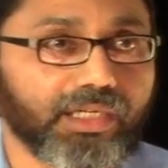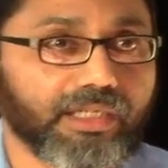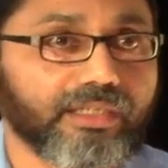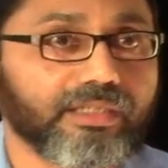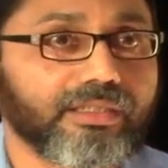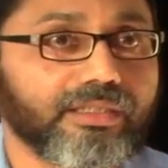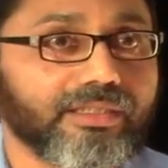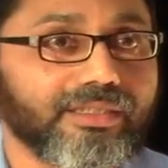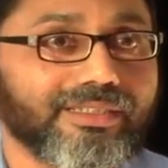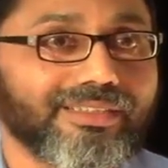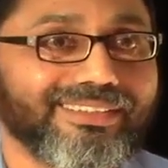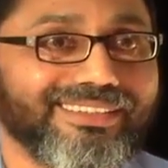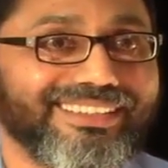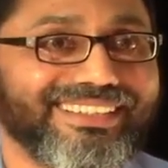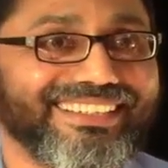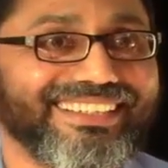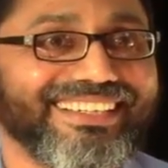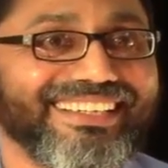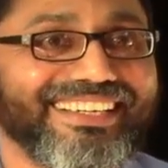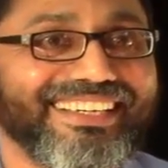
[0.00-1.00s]
Menda.
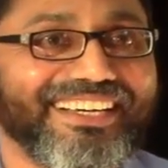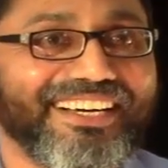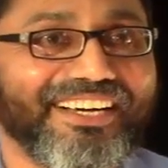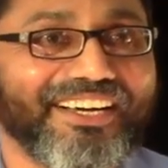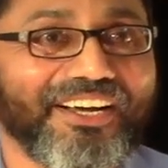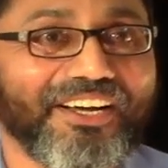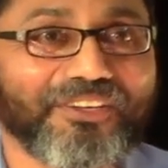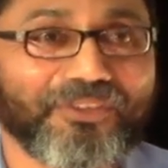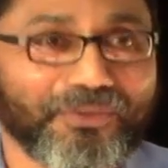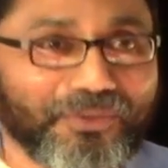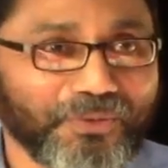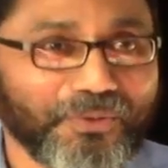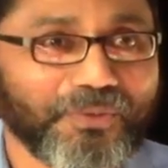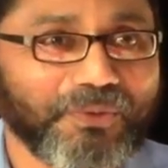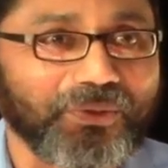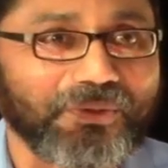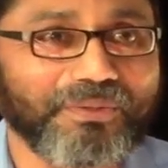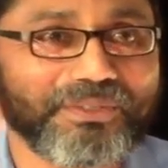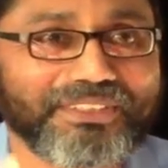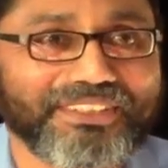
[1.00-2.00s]
I don't
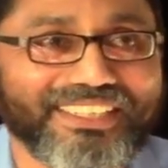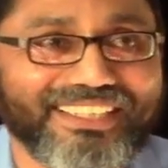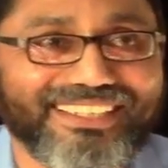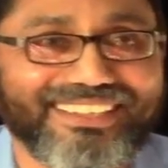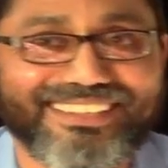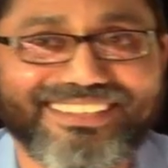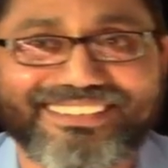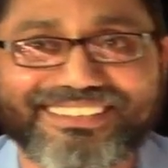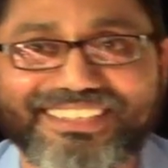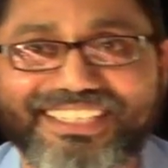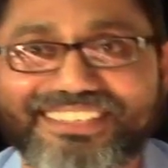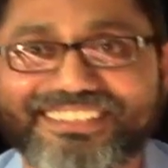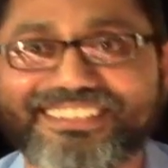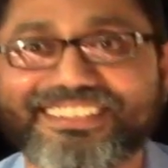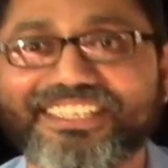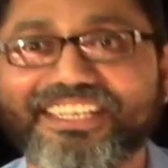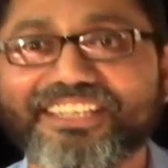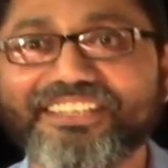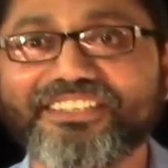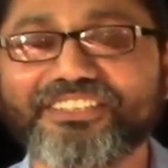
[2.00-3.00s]
know what's the
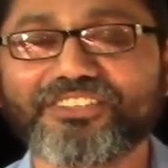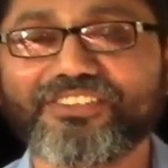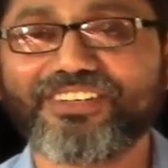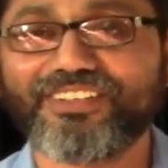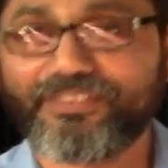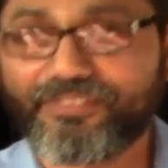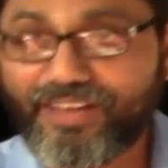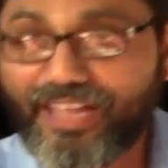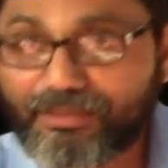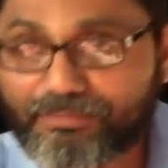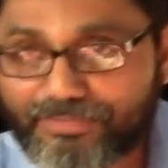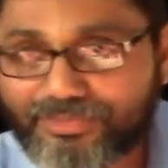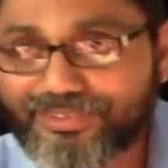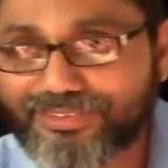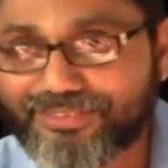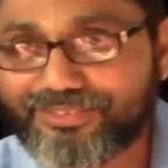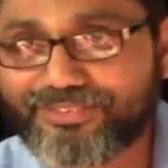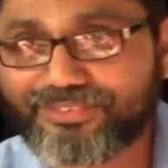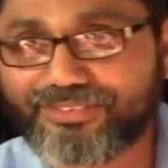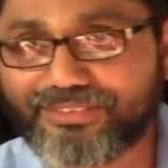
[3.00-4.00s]
exact English term.
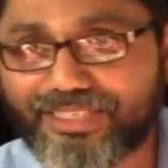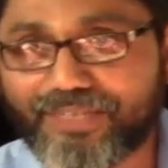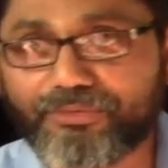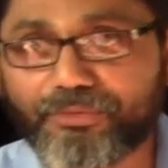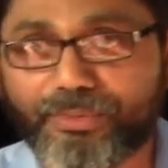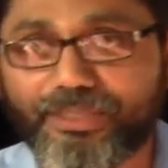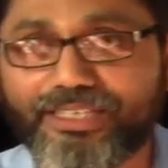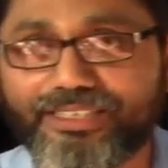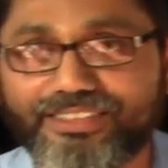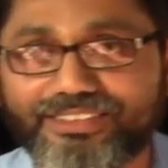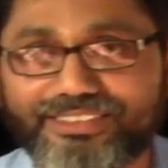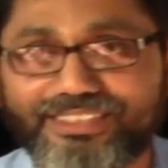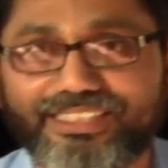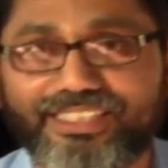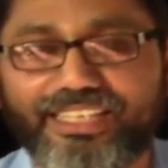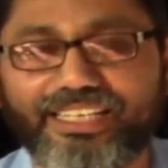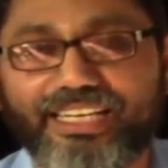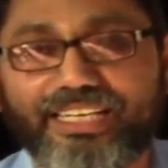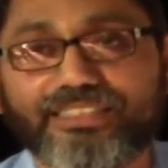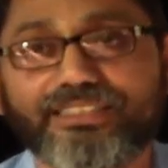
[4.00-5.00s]
Ram, everybody
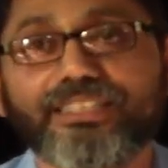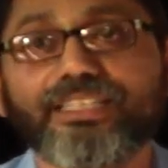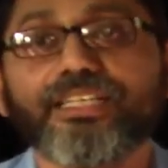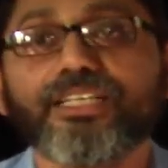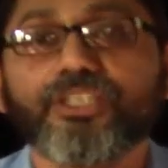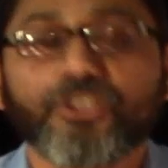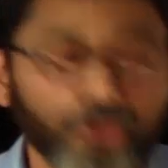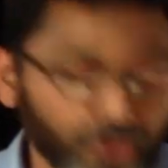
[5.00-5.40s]
understand, I guess.